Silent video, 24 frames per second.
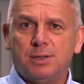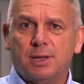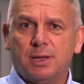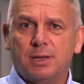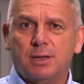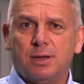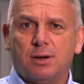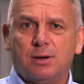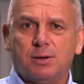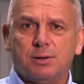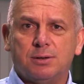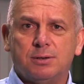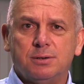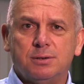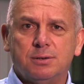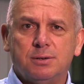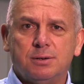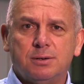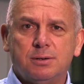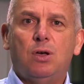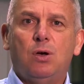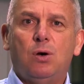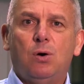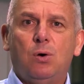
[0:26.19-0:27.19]
their garden
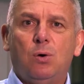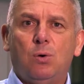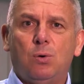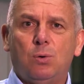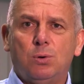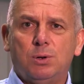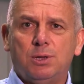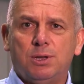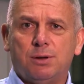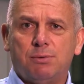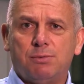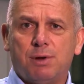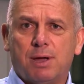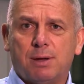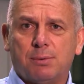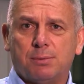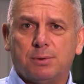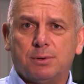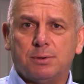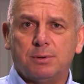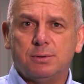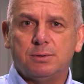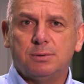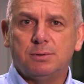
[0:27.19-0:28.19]
all year round